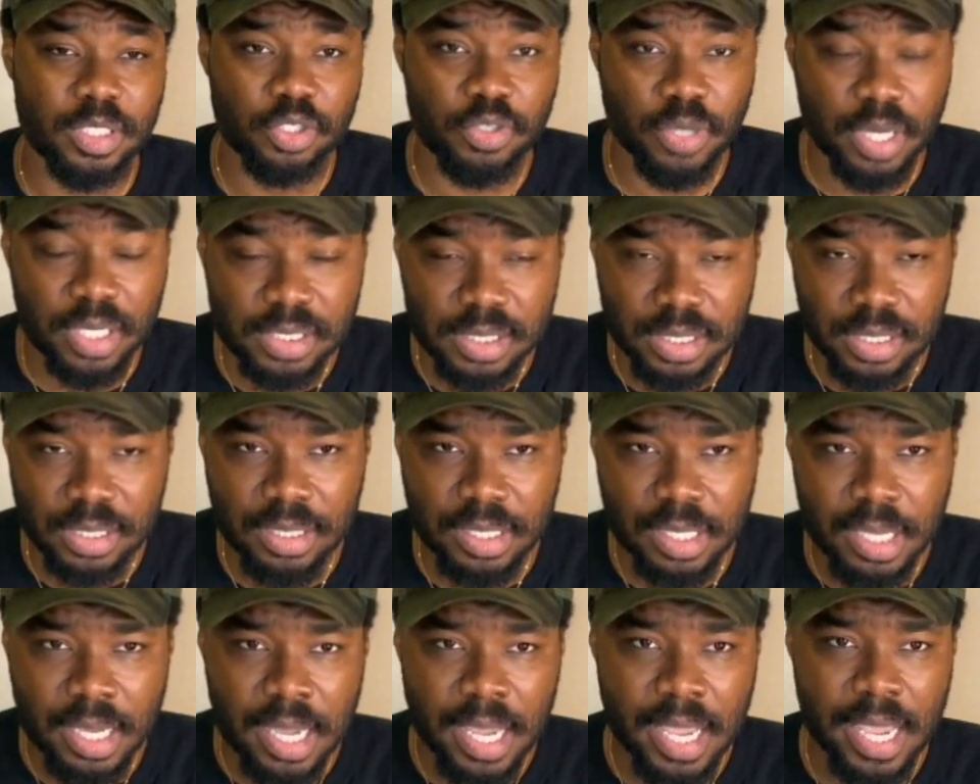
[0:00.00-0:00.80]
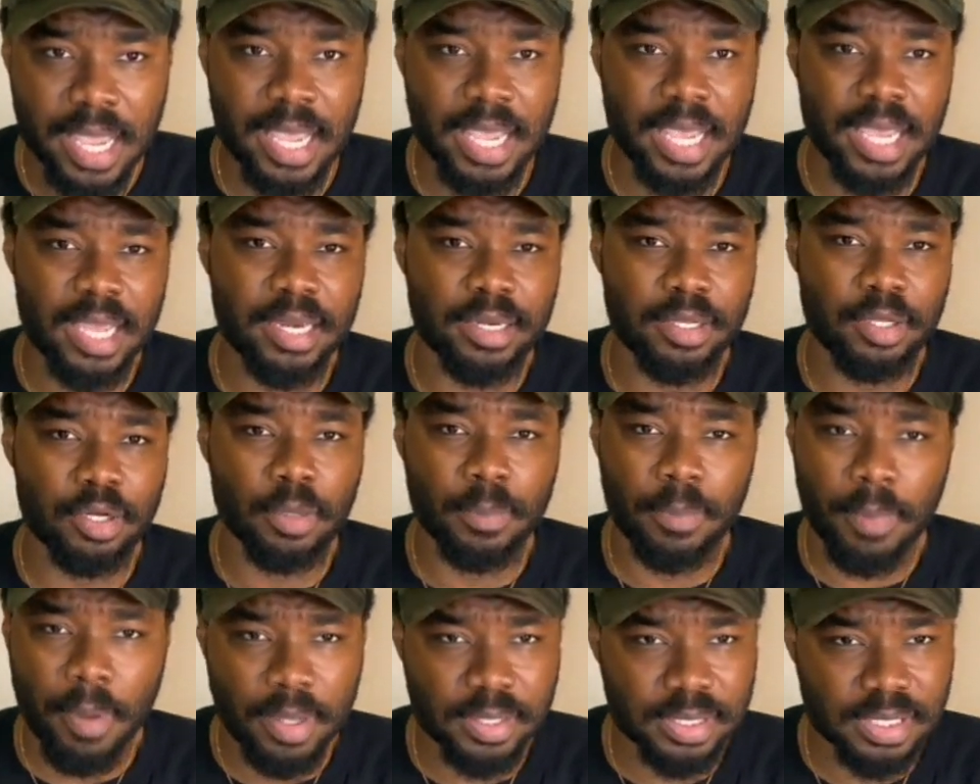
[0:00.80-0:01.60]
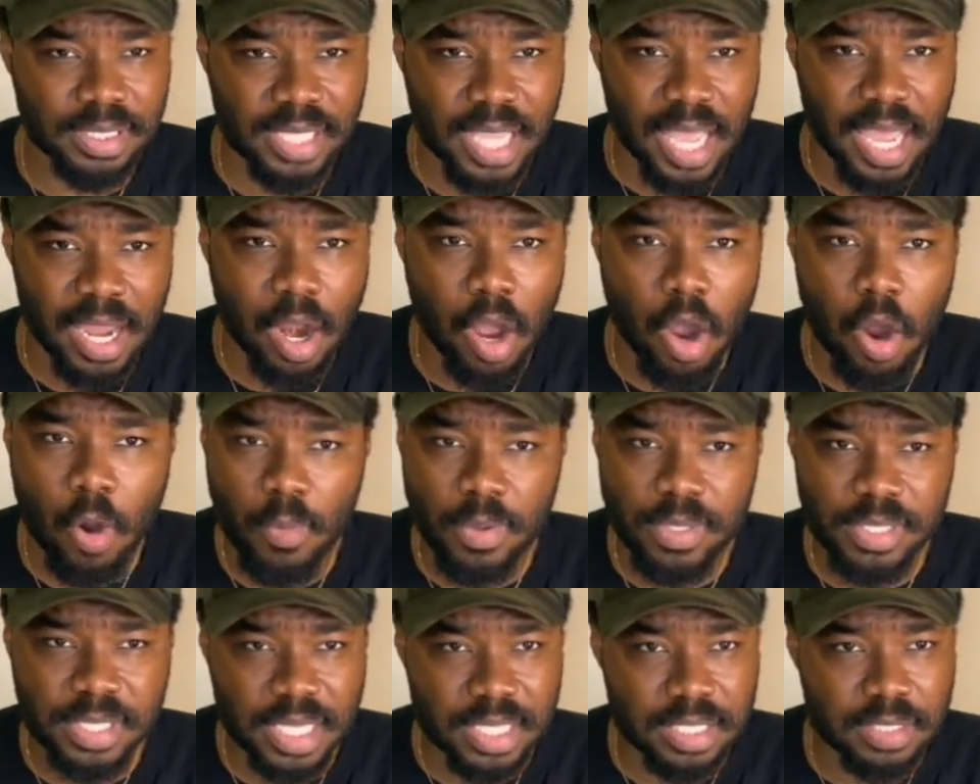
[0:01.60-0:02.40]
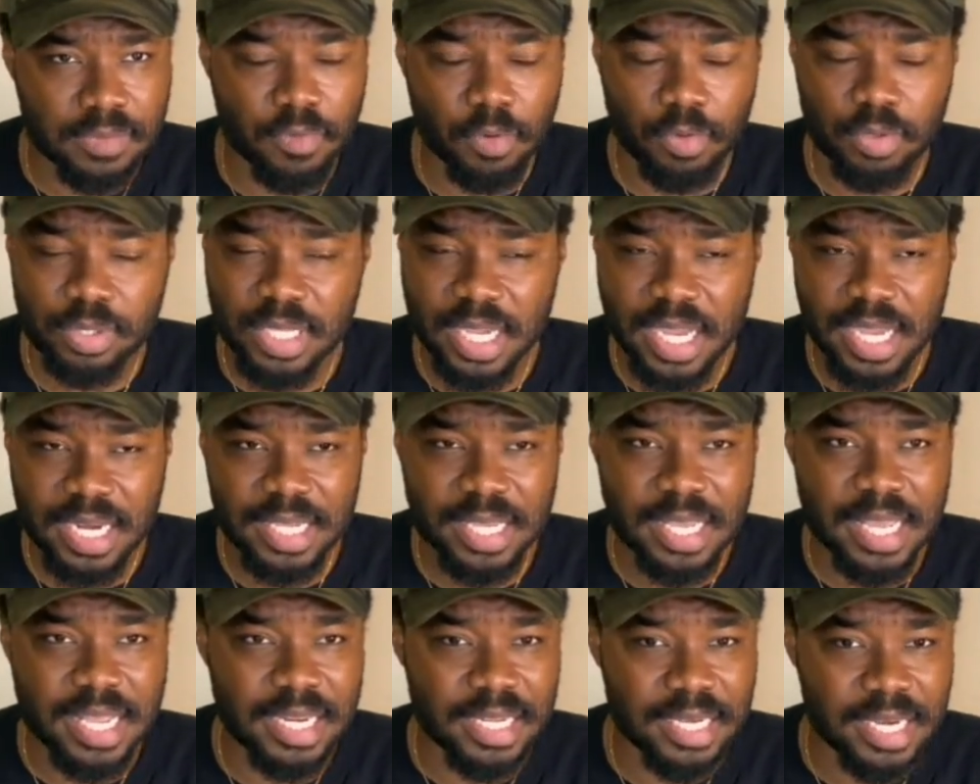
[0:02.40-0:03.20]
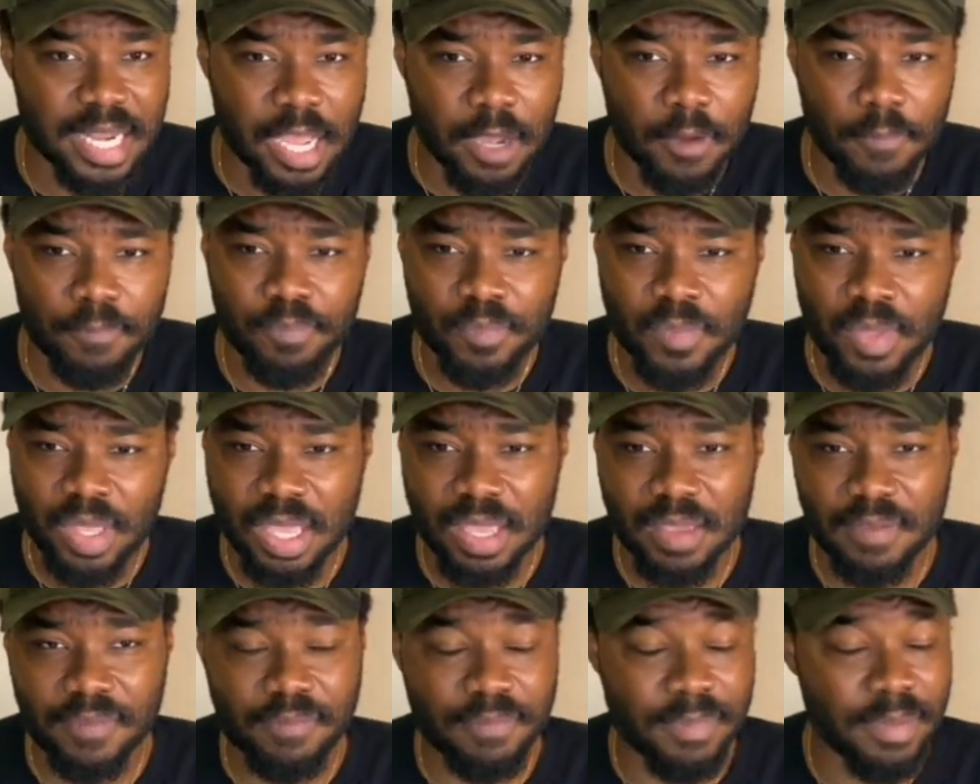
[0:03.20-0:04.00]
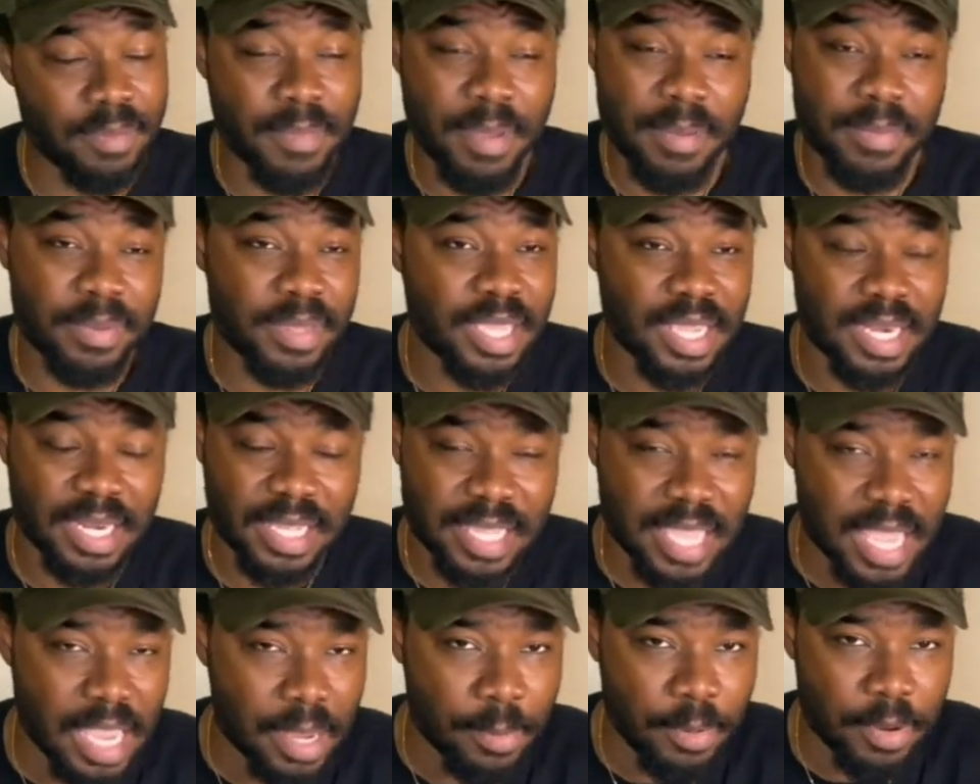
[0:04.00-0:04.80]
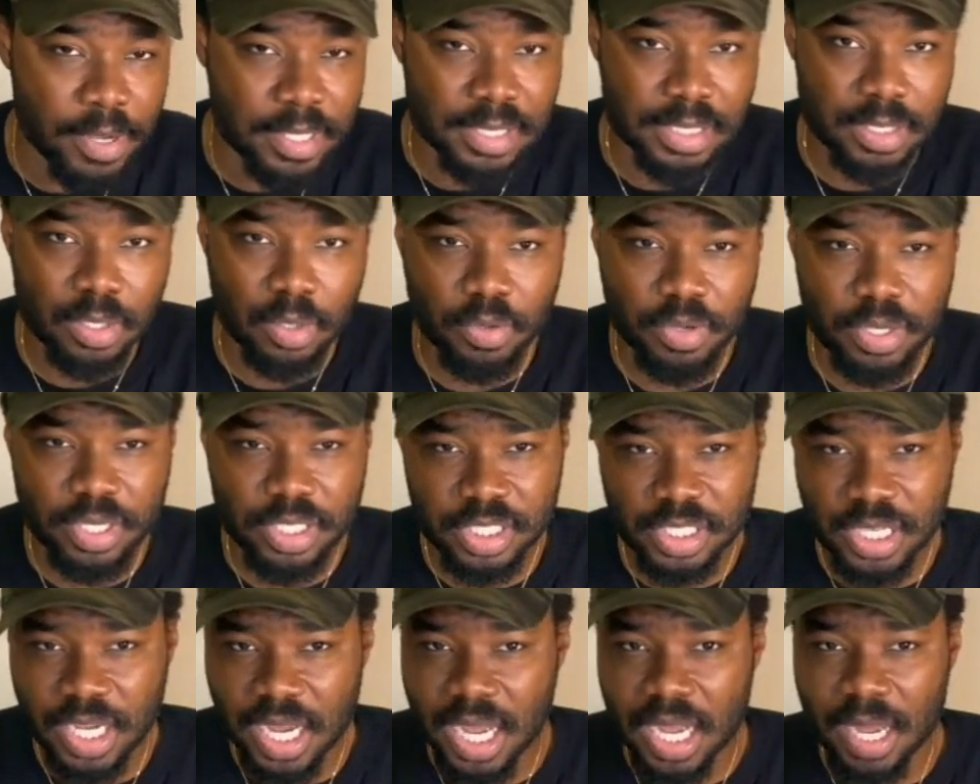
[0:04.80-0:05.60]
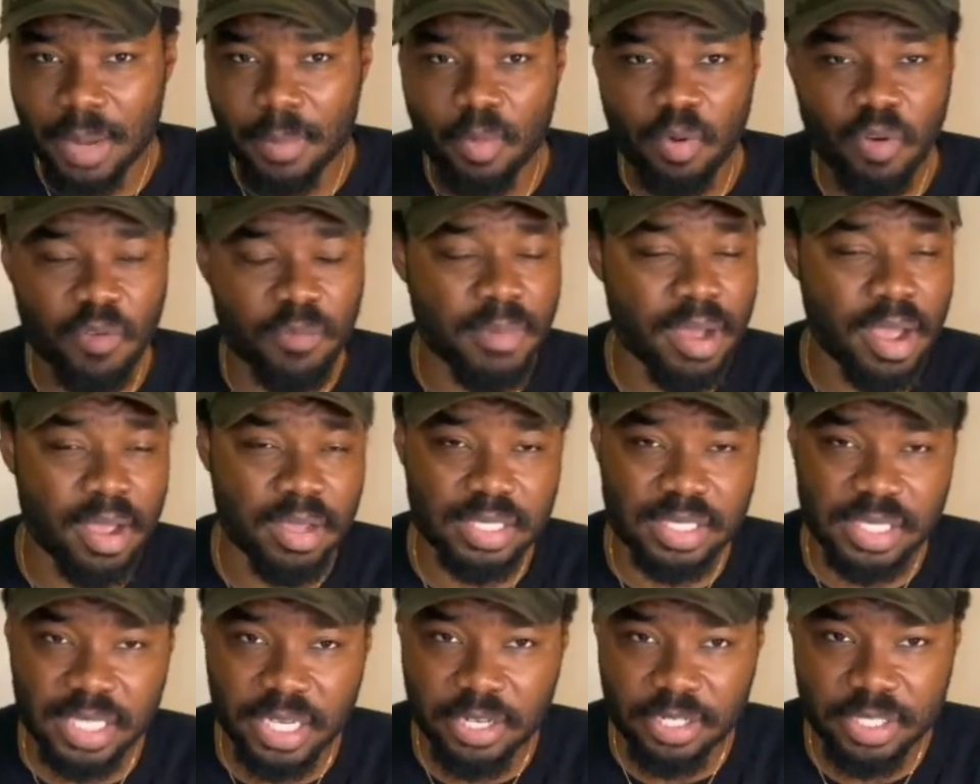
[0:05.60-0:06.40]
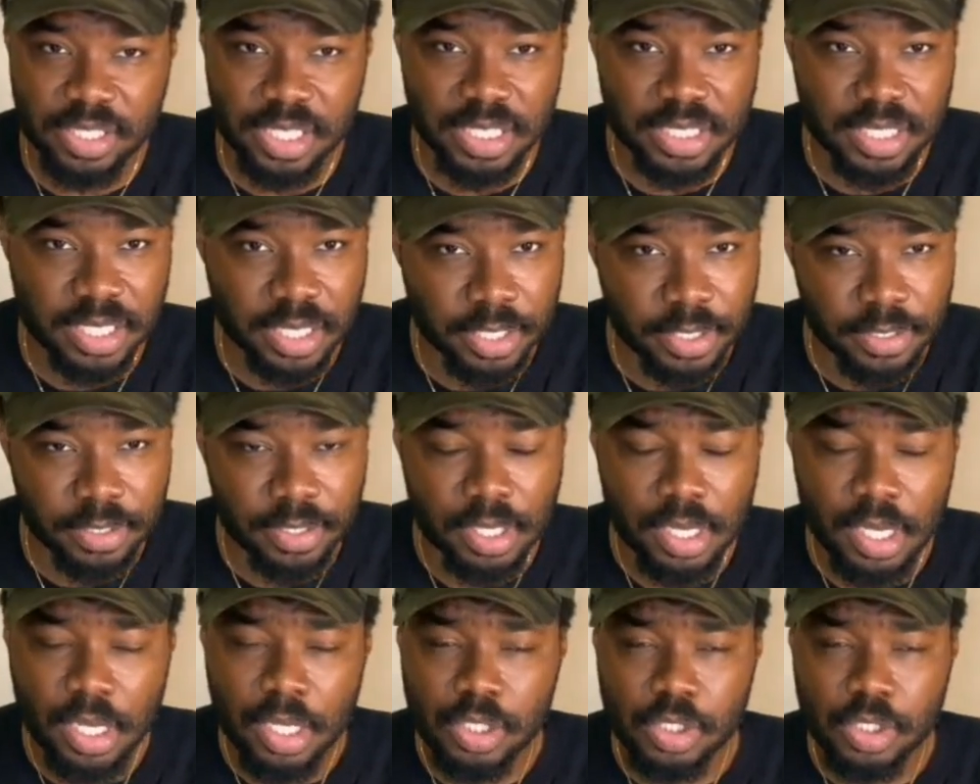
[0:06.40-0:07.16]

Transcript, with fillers: trusted. And, you know, Boston Scott always gets rotated in and out if maybe Kenny Gainwell isn't doing his job or Miles Sanders gets hurt.